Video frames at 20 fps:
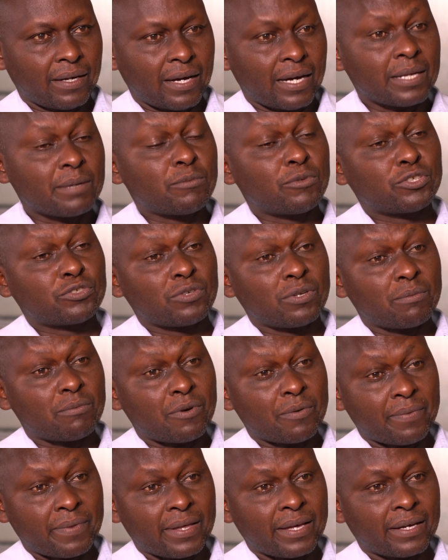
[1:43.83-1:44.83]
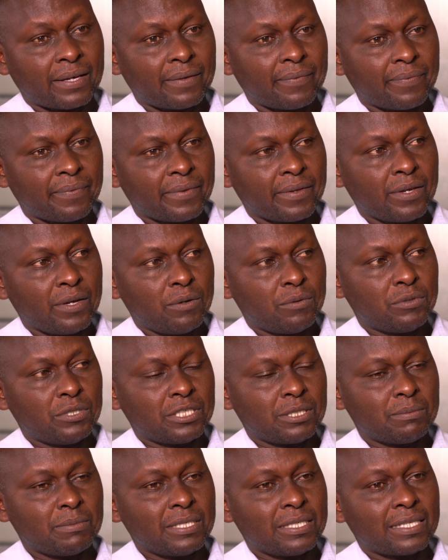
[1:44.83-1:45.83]
Animals will move there,
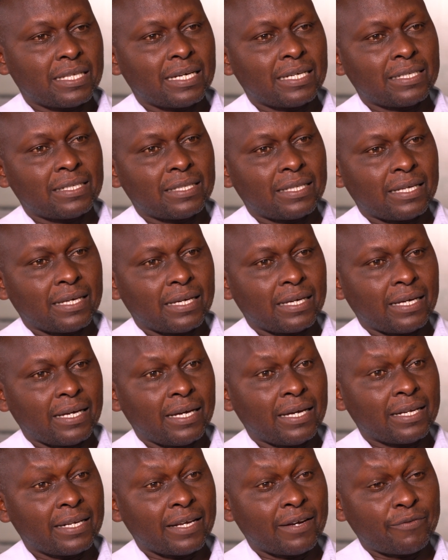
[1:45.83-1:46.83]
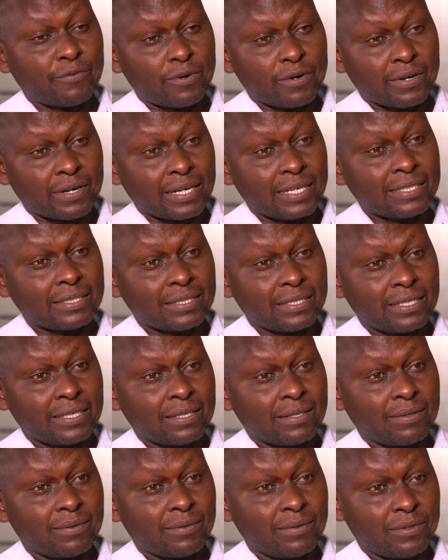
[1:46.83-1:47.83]
which means that the area for
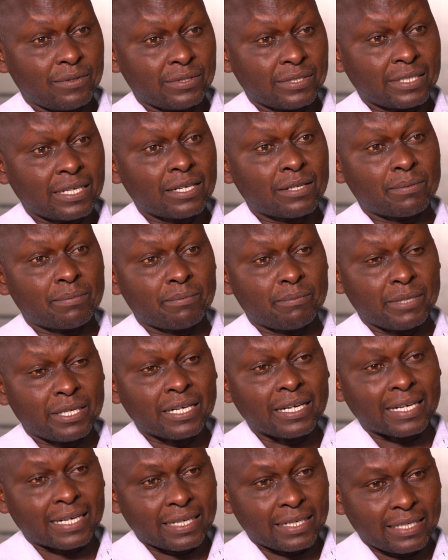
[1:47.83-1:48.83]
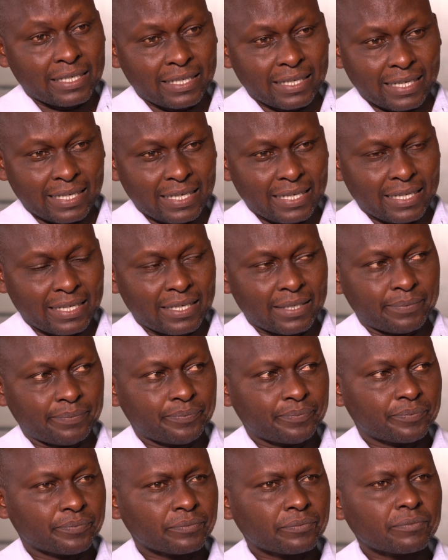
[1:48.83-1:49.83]
grazing will start being degraded.
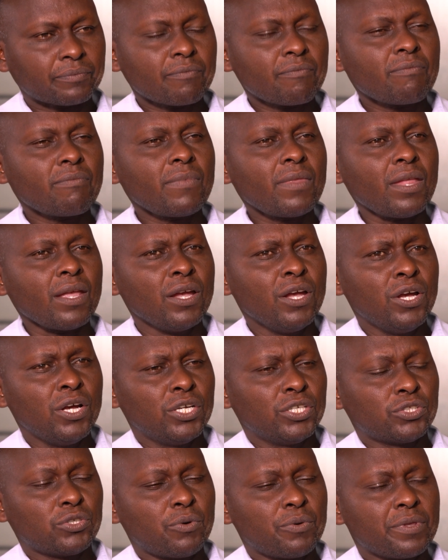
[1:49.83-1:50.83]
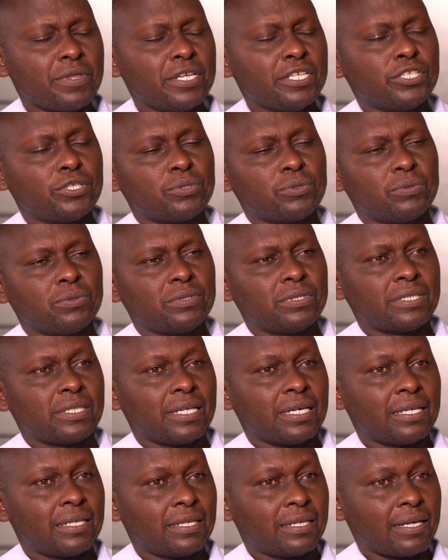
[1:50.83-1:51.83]
So with these tools
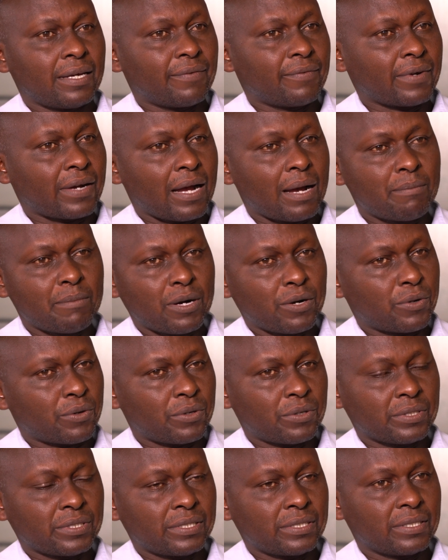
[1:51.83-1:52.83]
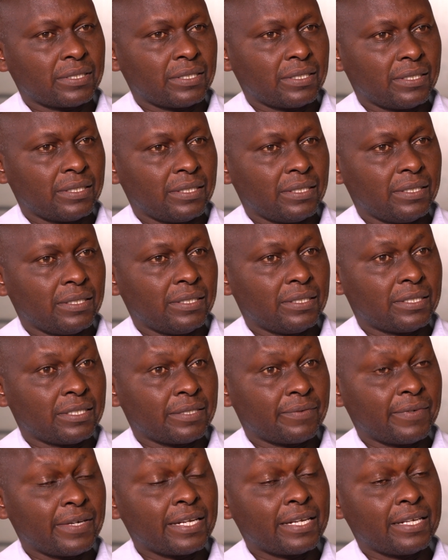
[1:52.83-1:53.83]
that I've come across, it
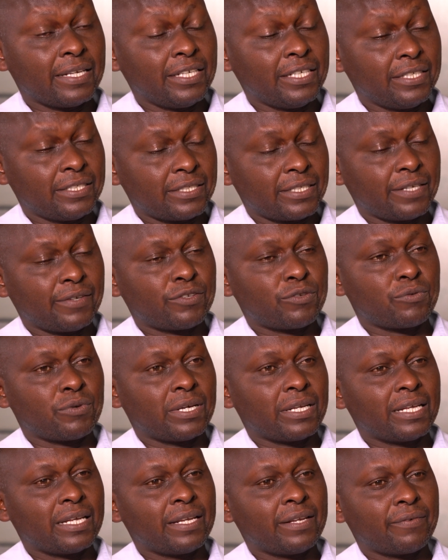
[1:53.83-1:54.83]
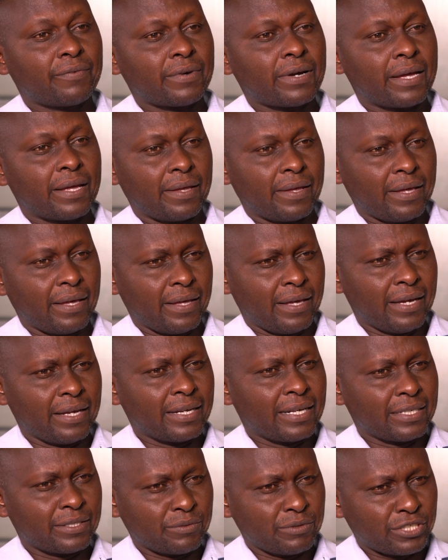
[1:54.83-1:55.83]
is very easy to identify
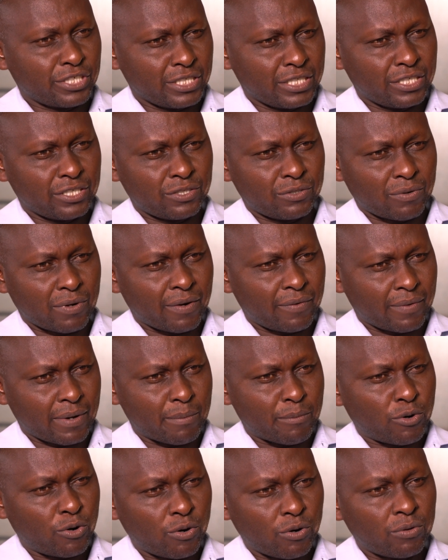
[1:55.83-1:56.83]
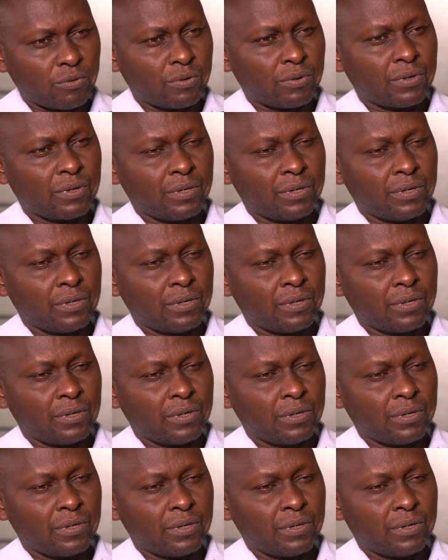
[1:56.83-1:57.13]
areas which needs to have a borehole,